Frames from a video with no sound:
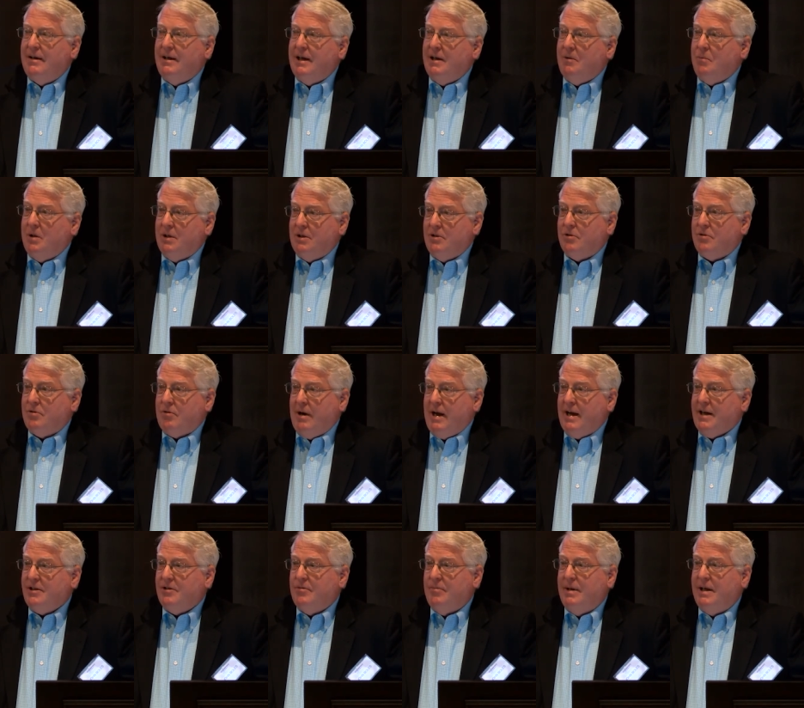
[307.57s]
And what
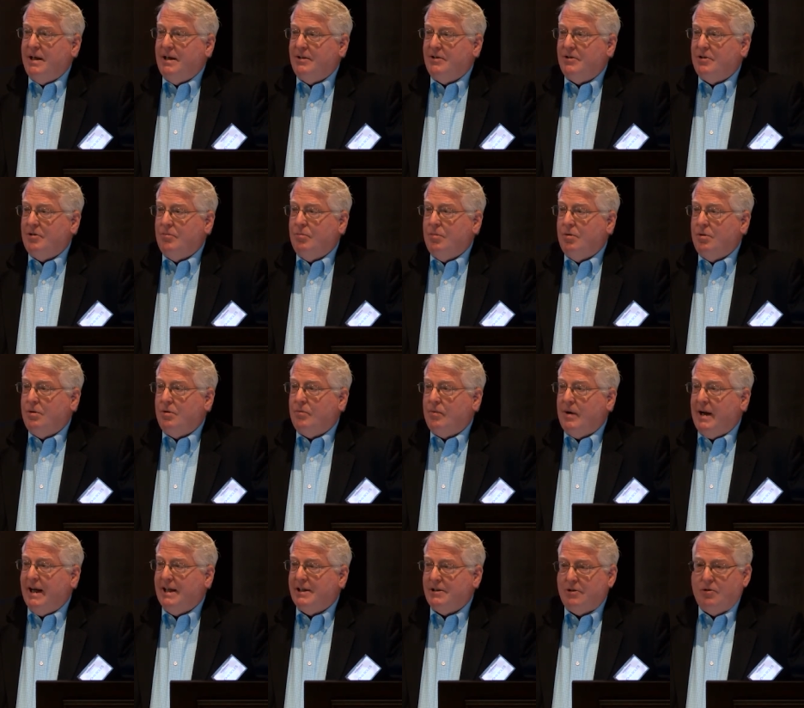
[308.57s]
strikes me is the more
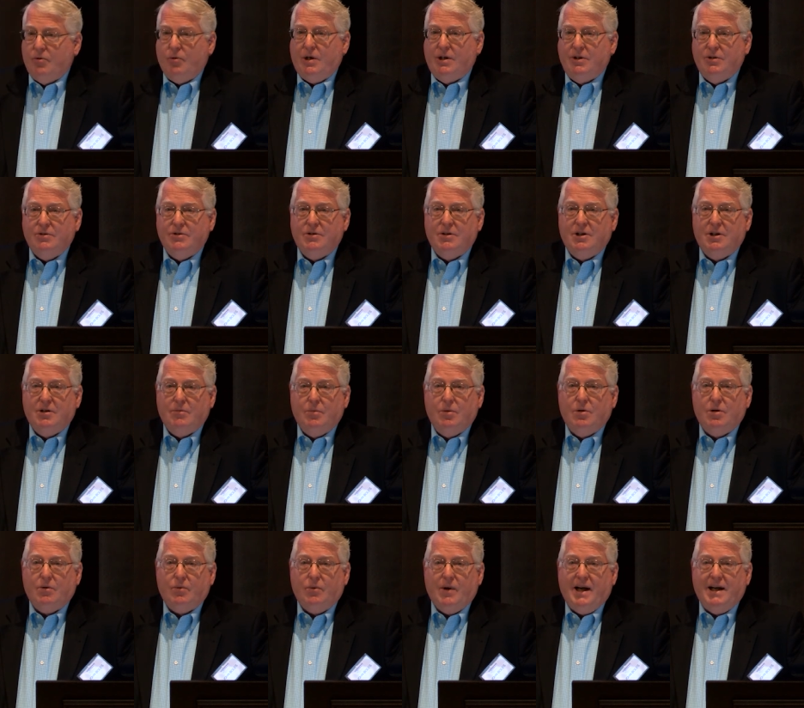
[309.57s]
Rice grows and the
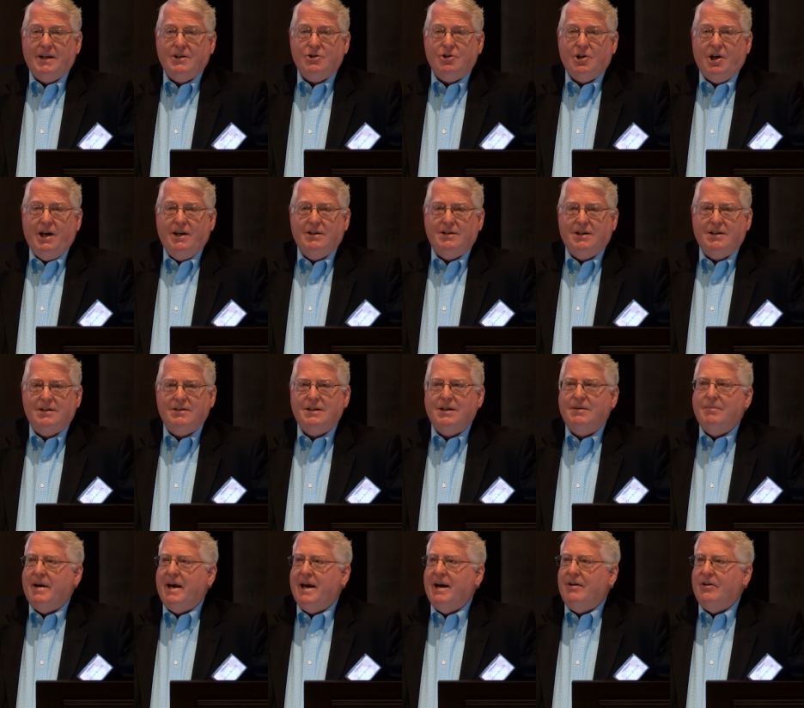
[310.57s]
more Rice changes,
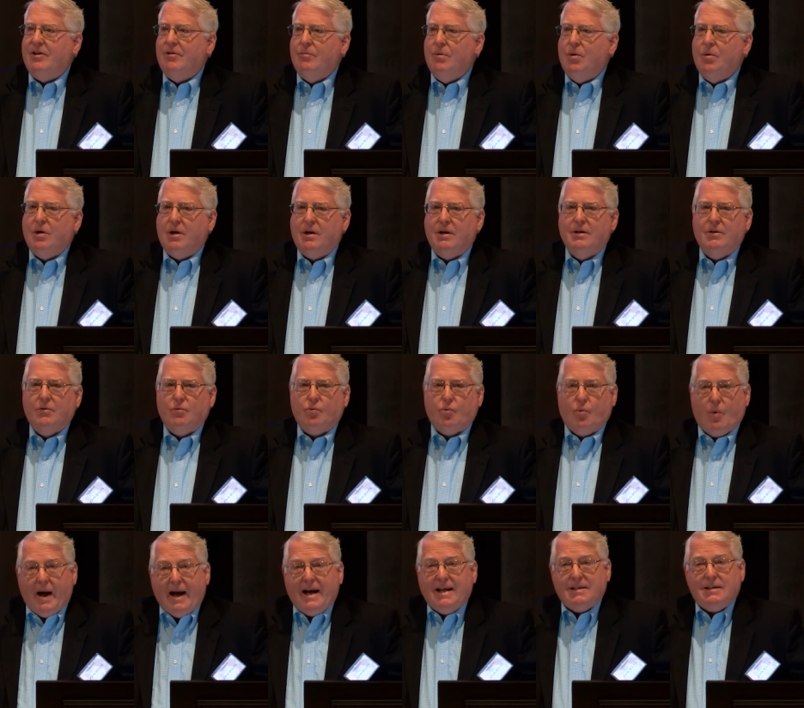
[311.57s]
somehow the more
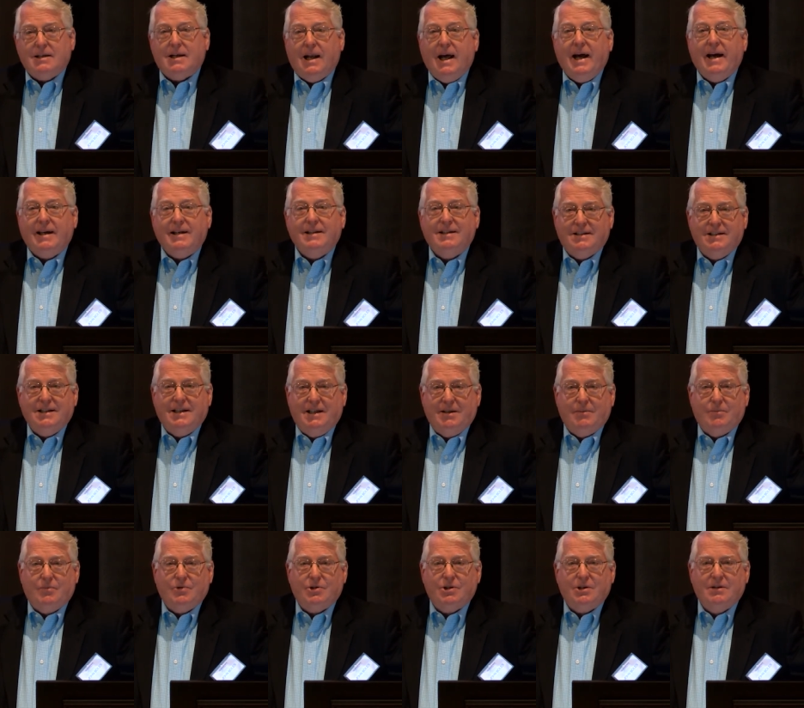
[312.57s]
Rice-like it
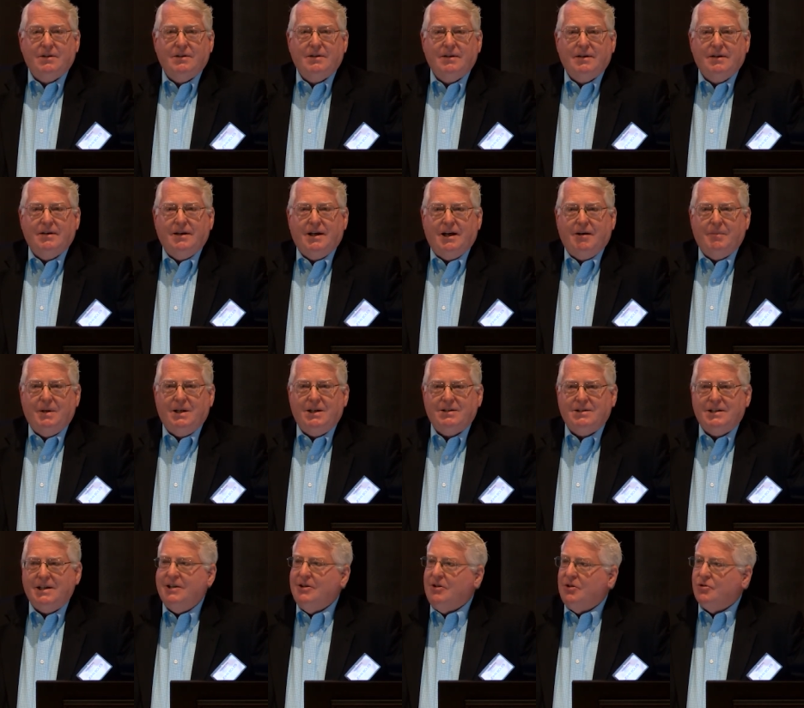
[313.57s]
seems. I mean,
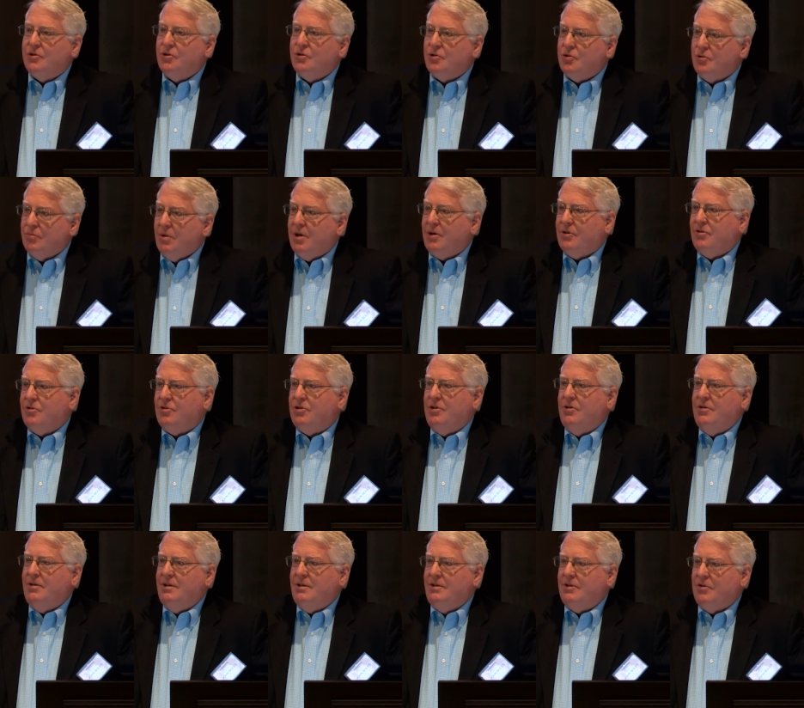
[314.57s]
still smart
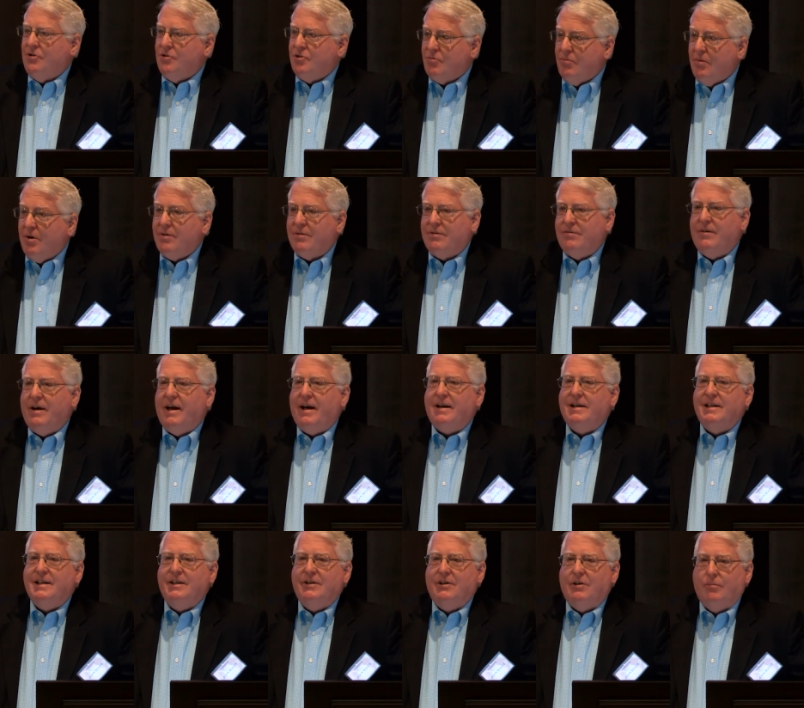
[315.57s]
students and smart
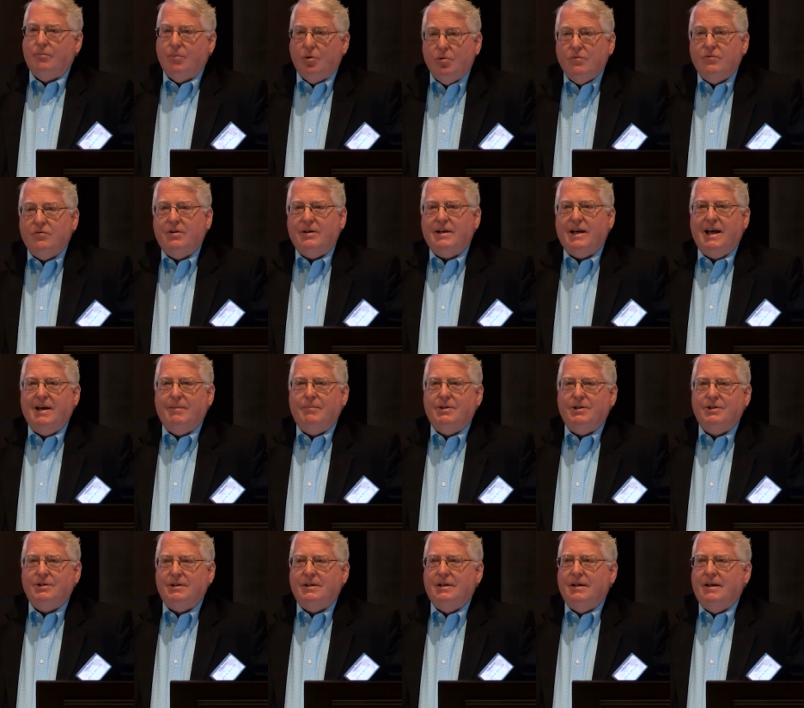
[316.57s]
faculty and a beautiful
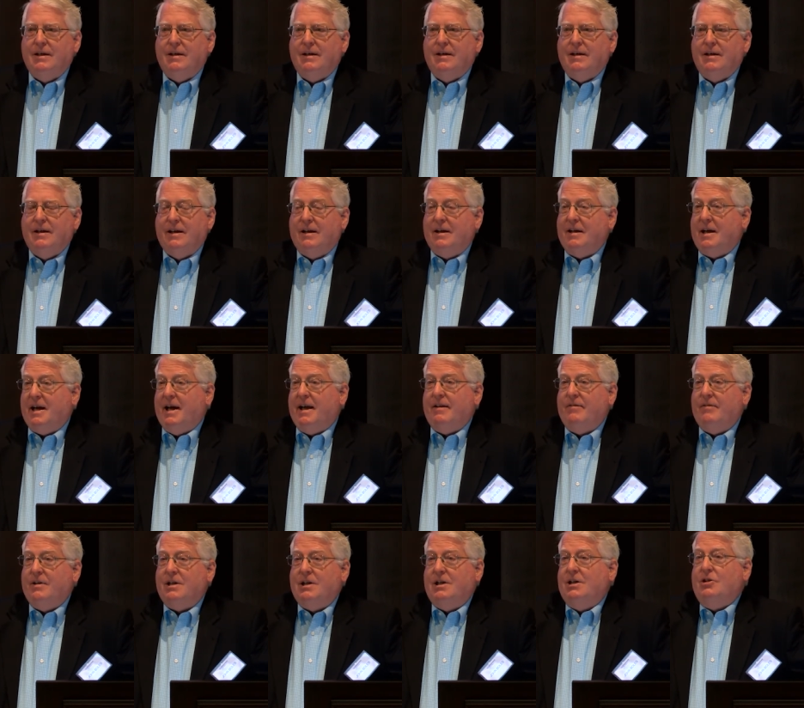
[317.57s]
campus and a kind
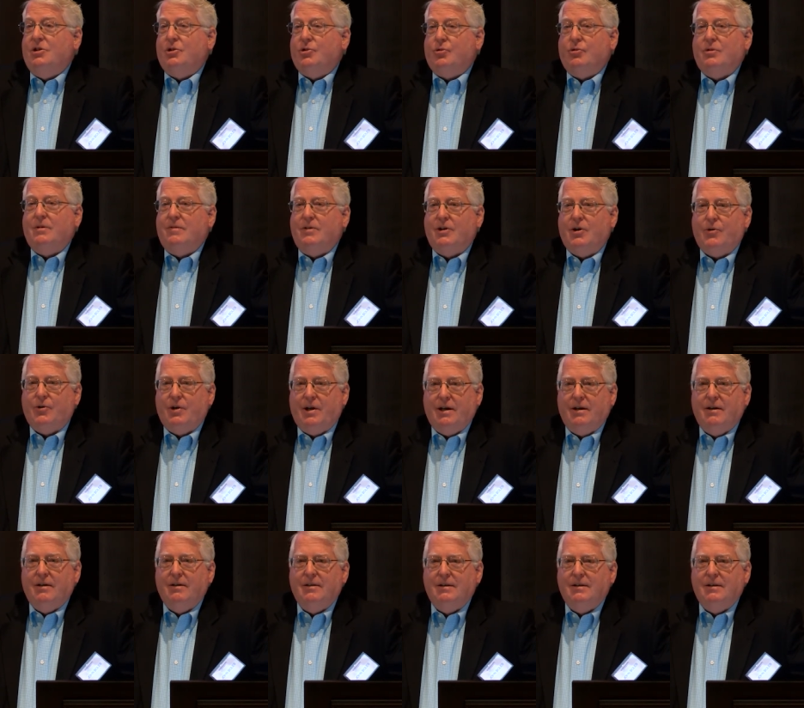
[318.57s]
of a culture of learning.